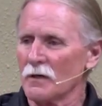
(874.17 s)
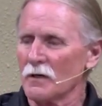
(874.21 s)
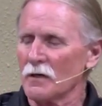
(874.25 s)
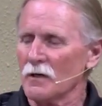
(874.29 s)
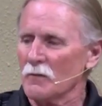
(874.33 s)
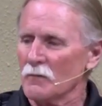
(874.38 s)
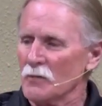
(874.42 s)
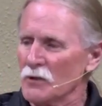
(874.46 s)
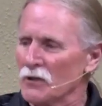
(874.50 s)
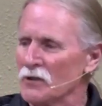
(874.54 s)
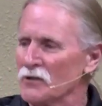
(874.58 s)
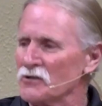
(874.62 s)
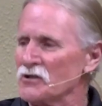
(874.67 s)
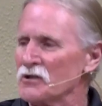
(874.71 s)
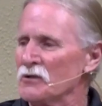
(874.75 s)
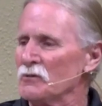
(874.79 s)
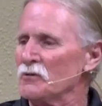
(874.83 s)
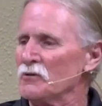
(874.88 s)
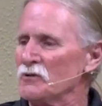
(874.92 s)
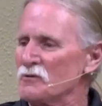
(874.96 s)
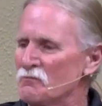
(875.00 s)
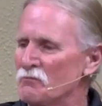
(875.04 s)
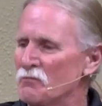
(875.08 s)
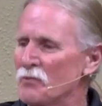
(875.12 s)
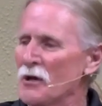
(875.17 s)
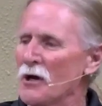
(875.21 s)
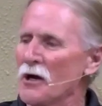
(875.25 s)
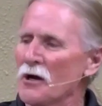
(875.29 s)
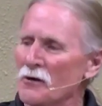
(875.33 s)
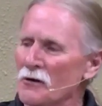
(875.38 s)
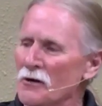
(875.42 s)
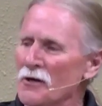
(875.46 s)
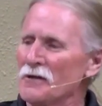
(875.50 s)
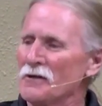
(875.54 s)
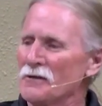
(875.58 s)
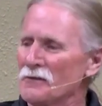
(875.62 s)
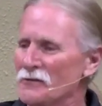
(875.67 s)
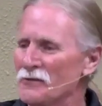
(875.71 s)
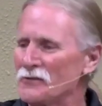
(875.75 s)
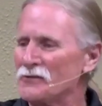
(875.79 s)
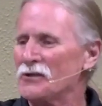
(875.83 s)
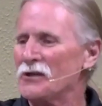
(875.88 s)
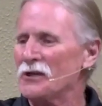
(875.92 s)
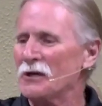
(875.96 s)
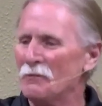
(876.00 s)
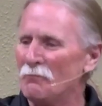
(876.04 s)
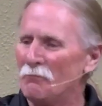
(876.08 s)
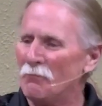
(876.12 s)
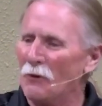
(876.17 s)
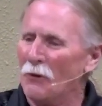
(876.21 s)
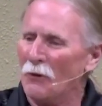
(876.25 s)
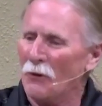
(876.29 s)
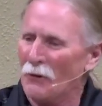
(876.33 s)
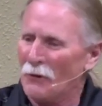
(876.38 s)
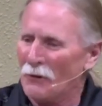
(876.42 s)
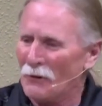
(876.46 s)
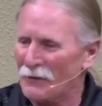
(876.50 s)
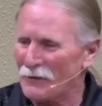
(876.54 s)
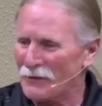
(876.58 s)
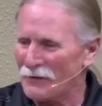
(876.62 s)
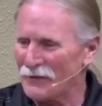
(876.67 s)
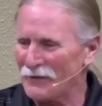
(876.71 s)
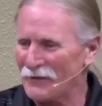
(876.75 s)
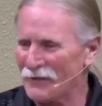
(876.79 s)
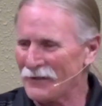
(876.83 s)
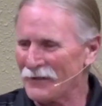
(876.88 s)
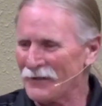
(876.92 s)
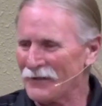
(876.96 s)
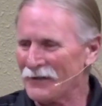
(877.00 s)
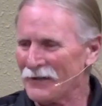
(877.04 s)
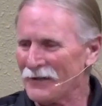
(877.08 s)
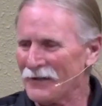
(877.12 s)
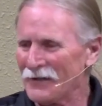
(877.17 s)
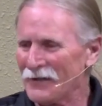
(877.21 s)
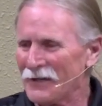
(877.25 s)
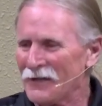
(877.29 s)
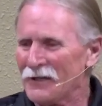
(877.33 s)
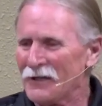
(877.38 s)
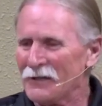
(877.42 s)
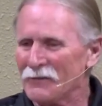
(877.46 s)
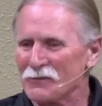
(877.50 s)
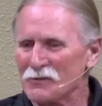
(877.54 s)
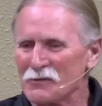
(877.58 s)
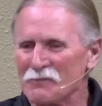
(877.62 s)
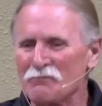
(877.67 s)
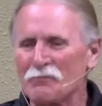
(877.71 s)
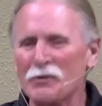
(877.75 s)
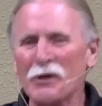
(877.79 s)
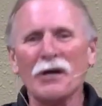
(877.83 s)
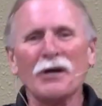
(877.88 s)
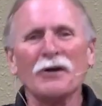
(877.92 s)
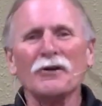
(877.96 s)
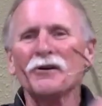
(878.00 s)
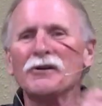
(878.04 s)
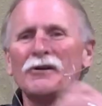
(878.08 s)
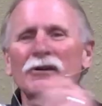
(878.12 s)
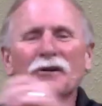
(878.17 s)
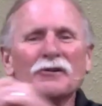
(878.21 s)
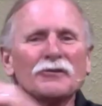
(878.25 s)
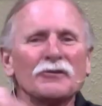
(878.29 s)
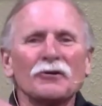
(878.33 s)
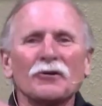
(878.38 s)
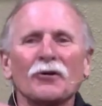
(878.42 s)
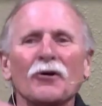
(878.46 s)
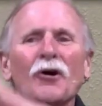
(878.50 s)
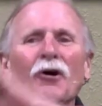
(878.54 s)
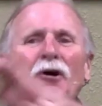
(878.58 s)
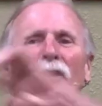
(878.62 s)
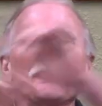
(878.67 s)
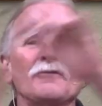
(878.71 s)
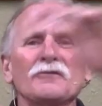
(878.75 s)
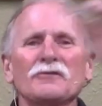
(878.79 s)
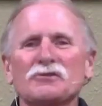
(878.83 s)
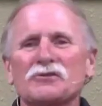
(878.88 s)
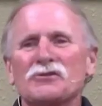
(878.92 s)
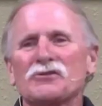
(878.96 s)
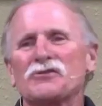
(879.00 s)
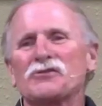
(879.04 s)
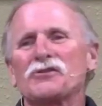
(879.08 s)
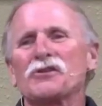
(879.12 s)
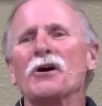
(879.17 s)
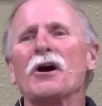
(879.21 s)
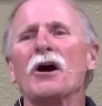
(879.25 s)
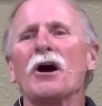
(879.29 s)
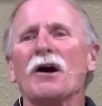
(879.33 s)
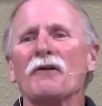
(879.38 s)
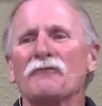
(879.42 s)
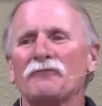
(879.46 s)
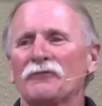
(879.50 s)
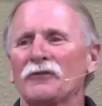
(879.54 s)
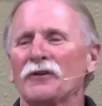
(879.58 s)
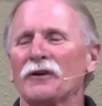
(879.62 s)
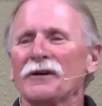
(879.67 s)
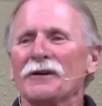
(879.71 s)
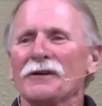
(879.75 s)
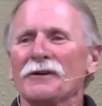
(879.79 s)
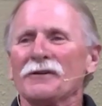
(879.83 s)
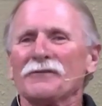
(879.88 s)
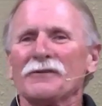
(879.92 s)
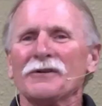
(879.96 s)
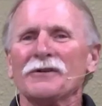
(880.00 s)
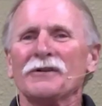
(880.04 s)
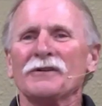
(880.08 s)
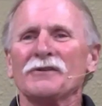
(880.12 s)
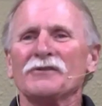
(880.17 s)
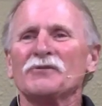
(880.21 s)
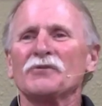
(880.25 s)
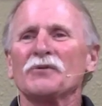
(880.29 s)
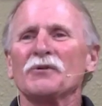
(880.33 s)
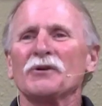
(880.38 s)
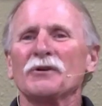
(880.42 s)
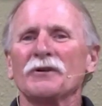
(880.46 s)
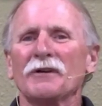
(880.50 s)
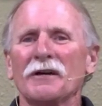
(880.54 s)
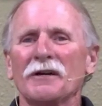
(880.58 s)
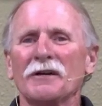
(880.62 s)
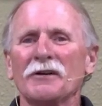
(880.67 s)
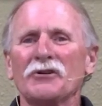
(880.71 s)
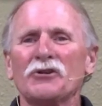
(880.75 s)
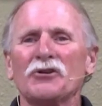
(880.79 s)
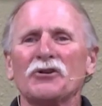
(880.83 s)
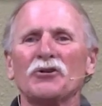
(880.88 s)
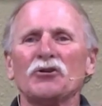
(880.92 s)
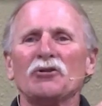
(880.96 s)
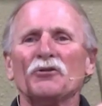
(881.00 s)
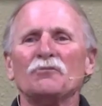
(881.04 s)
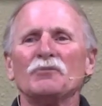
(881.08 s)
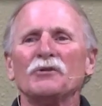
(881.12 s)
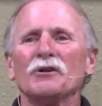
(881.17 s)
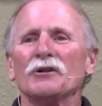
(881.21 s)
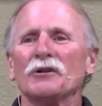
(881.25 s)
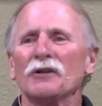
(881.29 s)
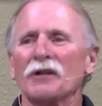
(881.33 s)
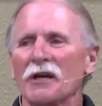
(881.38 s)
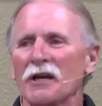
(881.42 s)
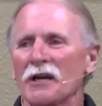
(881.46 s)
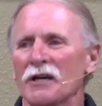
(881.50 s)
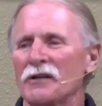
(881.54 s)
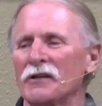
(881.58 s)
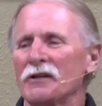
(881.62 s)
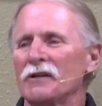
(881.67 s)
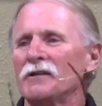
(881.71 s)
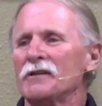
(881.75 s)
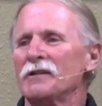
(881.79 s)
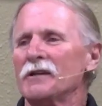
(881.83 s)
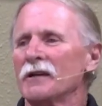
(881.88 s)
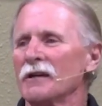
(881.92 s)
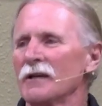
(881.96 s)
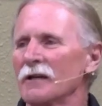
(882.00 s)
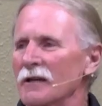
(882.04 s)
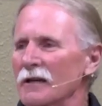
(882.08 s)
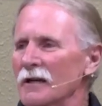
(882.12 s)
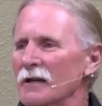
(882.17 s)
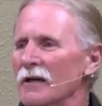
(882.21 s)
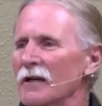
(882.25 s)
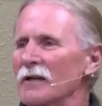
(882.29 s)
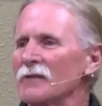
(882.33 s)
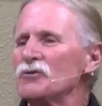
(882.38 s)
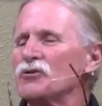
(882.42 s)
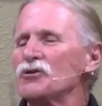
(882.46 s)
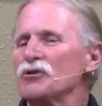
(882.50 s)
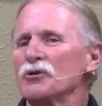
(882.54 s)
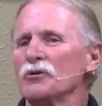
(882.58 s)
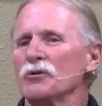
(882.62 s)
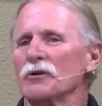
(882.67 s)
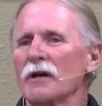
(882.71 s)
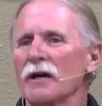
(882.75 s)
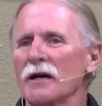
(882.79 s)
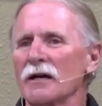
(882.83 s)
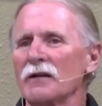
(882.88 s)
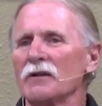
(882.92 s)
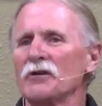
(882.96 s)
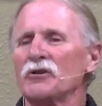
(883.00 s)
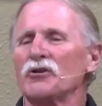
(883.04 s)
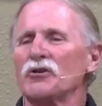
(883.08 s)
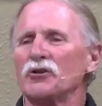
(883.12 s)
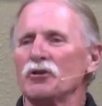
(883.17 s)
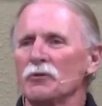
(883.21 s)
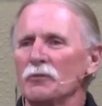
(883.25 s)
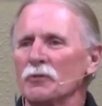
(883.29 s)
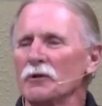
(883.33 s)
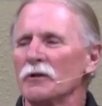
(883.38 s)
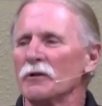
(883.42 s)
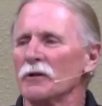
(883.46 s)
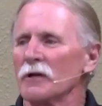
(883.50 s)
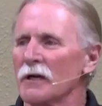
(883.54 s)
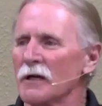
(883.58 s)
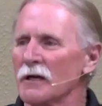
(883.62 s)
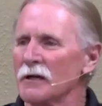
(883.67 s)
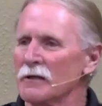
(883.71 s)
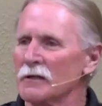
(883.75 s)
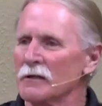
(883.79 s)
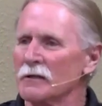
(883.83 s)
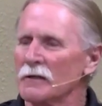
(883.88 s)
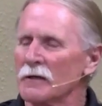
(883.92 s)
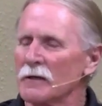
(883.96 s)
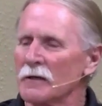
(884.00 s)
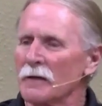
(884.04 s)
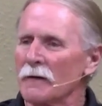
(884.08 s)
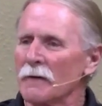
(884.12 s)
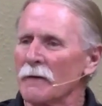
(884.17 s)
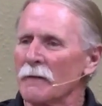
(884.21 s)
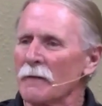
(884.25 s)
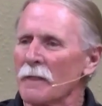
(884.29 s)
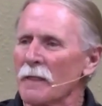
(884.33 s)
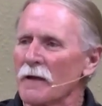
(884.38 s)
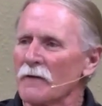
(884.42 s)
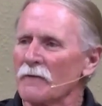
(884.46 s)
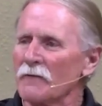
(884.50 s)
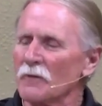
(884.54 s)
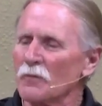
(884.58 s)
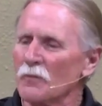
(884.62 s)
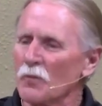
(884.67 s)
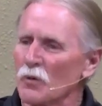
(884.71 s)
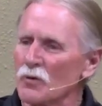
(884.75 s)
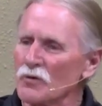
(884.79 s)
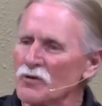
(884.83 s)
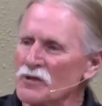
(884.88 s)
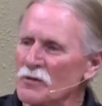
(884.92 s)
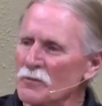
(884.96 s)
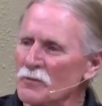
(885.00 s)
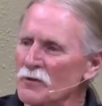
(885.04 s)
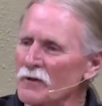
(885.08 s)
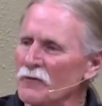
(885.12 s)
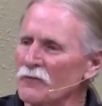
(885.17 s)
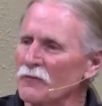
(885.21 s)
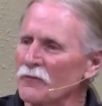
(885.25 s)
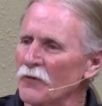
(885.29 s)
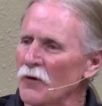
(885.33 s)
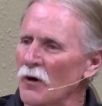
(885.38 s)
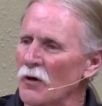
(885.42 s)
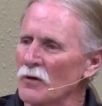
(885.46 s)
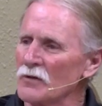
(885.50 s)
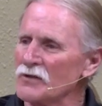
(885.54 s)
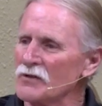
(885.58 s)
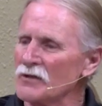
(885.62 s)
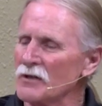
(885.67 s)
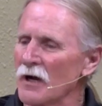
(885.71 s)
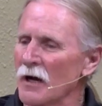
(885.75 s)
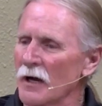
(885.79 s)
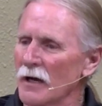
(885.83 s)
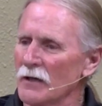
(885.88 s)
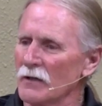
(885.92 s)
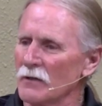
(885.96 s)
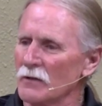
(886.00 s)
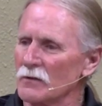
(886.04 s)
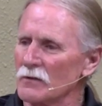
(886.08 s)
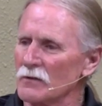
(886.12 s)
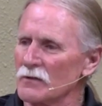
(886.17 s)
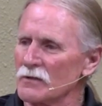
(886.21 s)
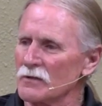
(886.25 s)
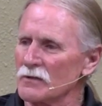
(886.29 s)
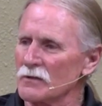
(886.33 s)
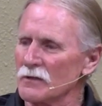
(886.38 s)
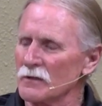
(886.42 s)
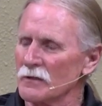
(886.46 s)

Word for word: because it was buried in the temple. It was buried under all the stuff that Israel had accumulated and Judah had accumulated from worshiping false idols.